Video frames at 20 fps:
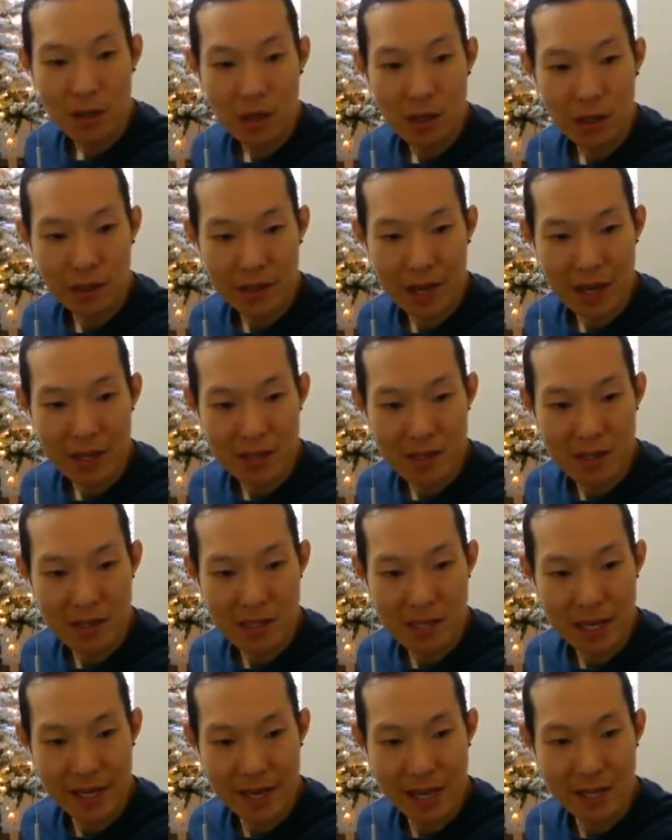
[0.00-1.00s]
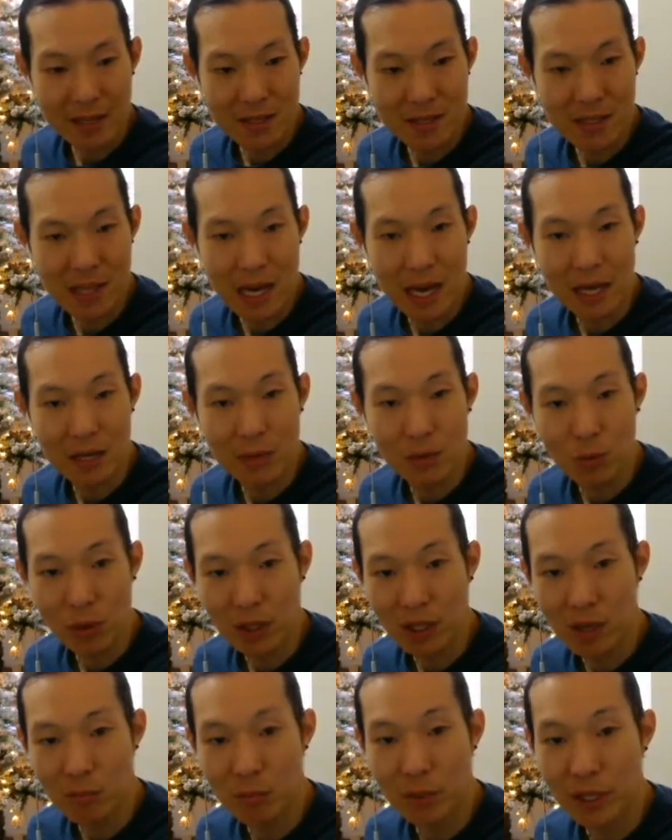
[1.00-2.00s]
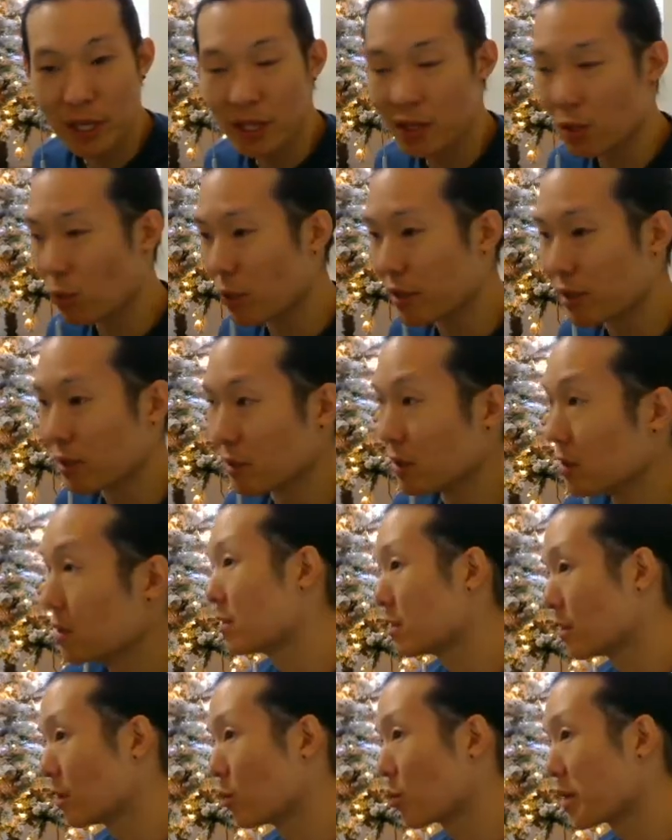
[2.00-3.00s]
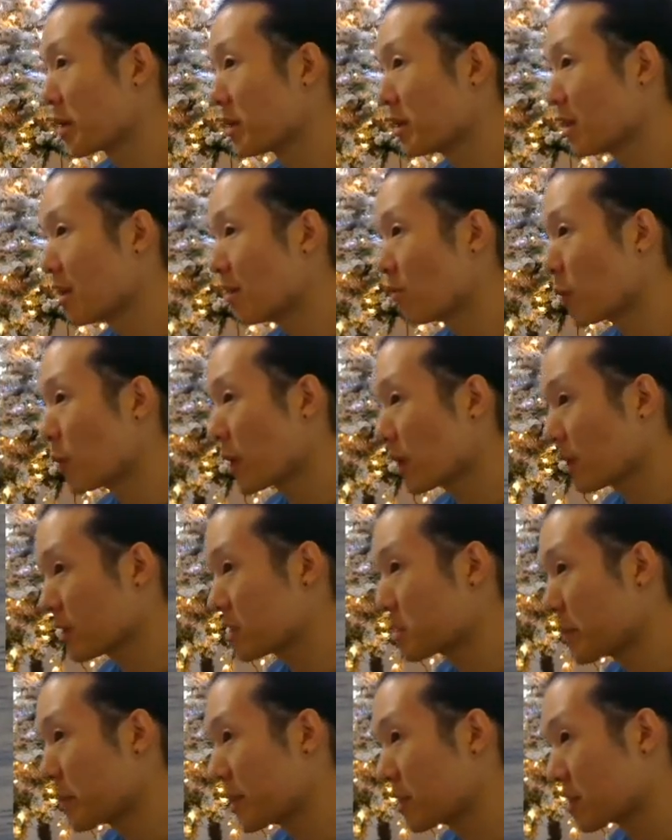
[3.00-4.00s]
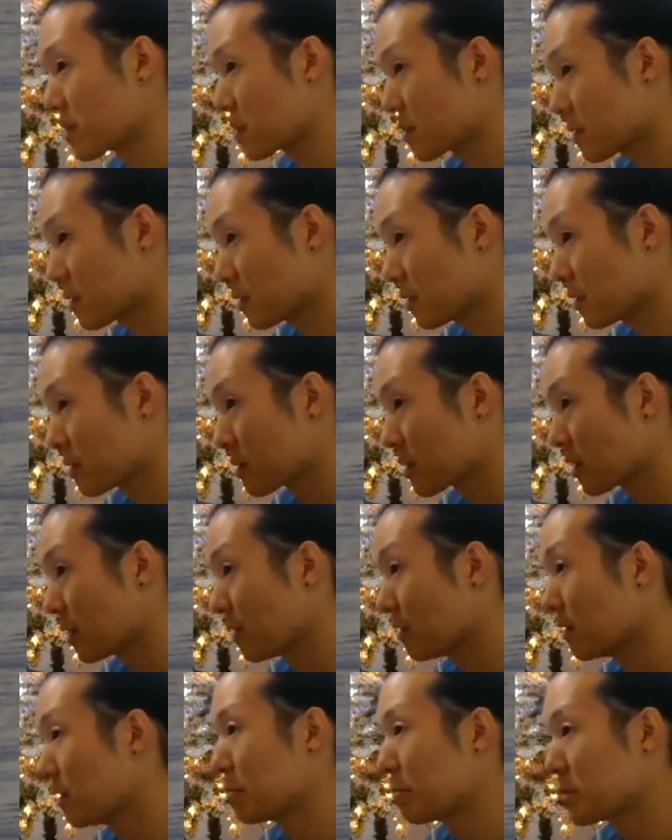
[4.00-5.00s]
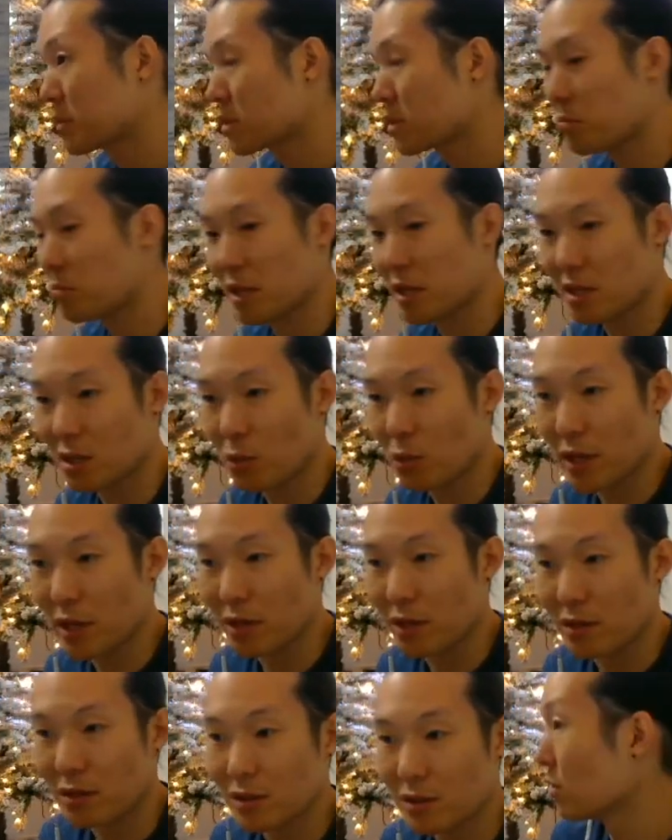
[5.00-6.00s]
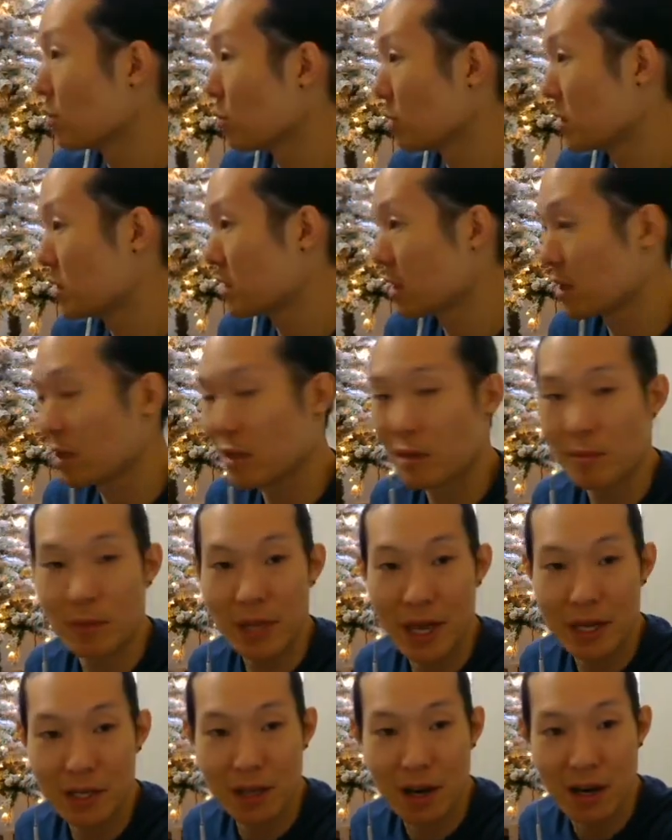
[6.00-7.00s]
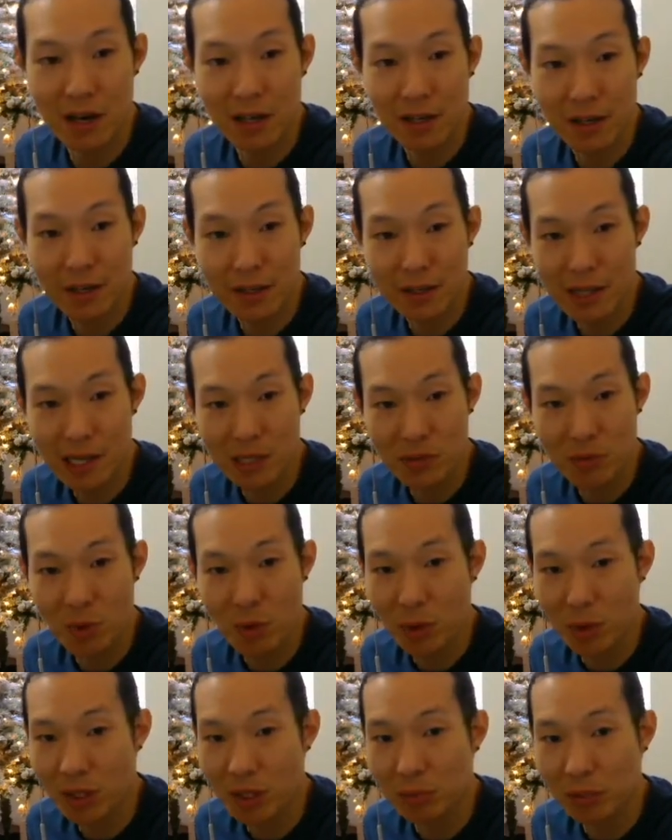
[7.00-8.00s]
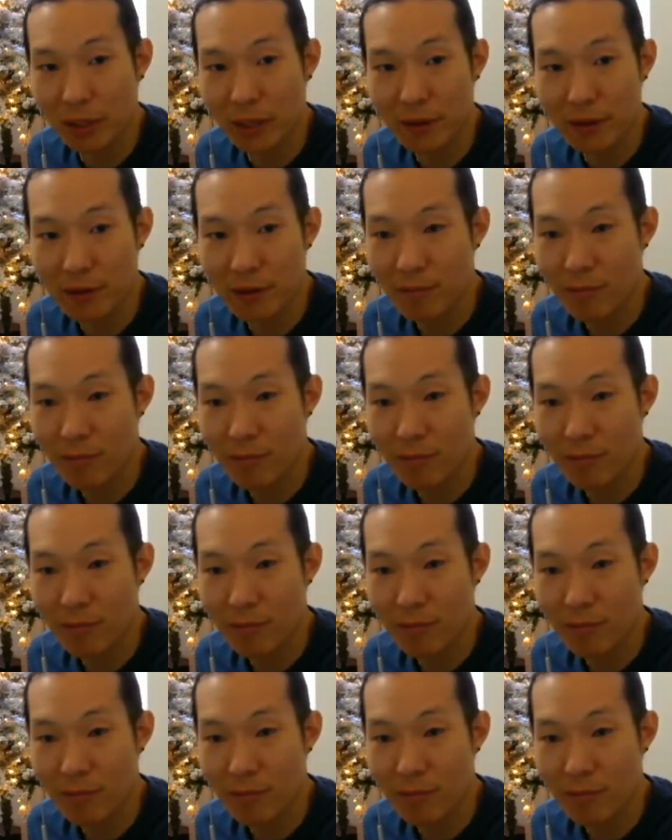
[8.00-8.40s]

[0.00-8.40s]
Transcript: Okay, since I can't decide, we're gonna bring in the wheel. The wheel of wheelie spins. Let's go. Spinning the wheel. What's it gonna land on? That's what we're gonna play.